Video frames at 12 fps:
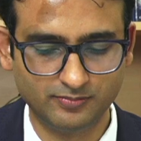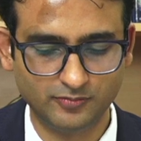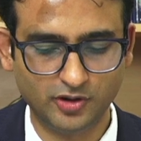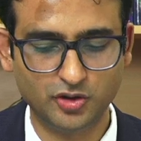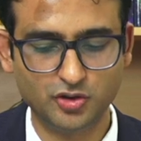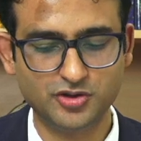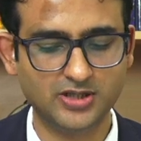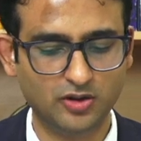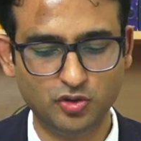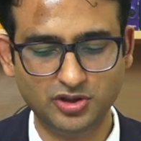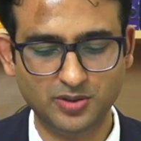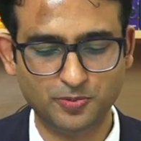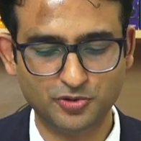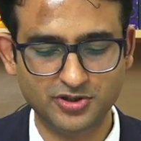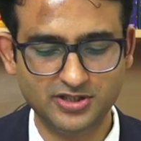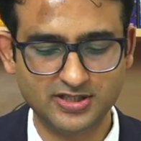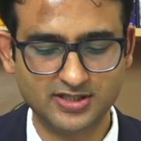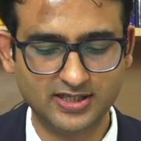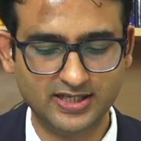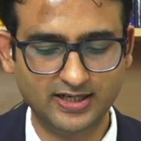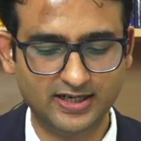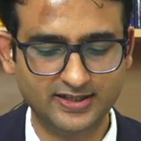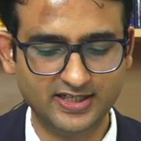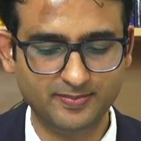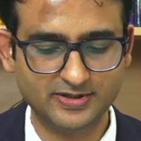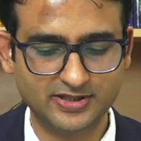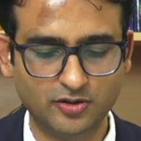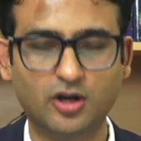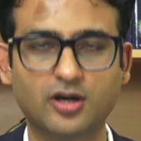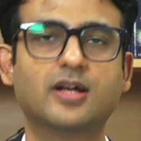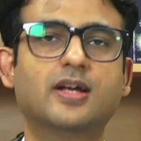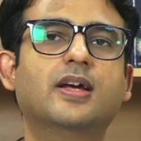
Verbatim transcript: or you start doing the procedures like RTMS and all